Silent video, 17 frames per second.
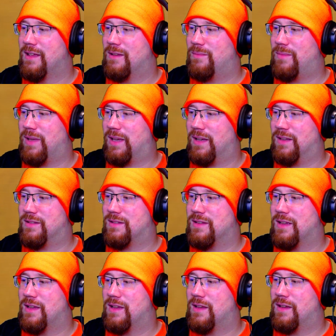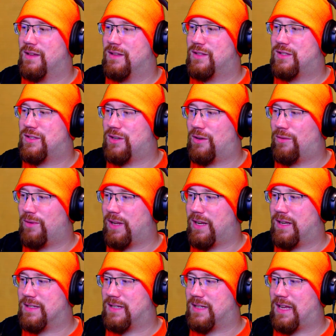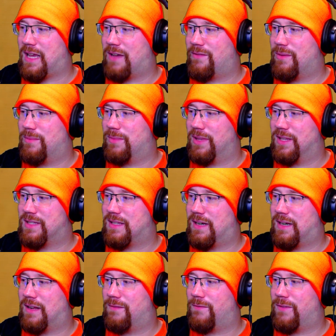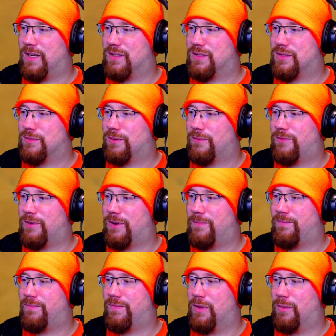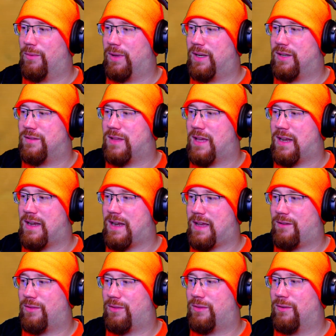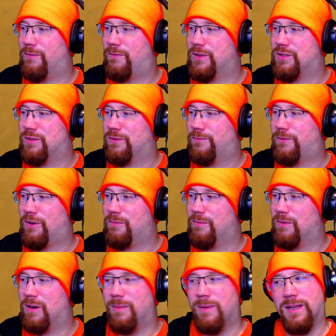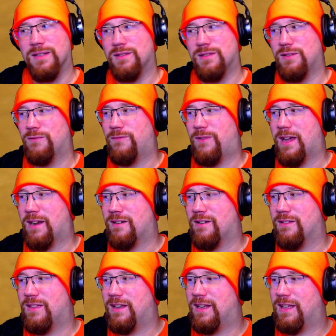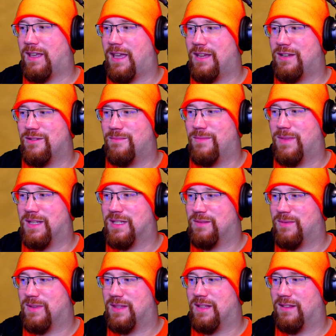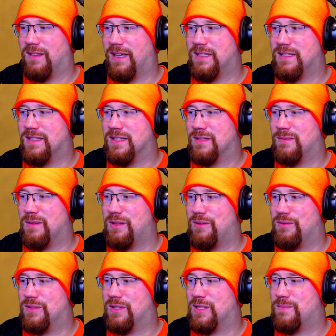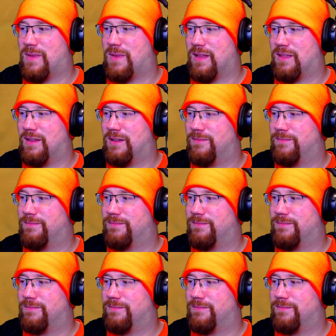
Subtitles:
because Sony doesn't have them listed on Vita storefront. No way to do that now through official firmware because two-factor authentication messes with the license when you use this method.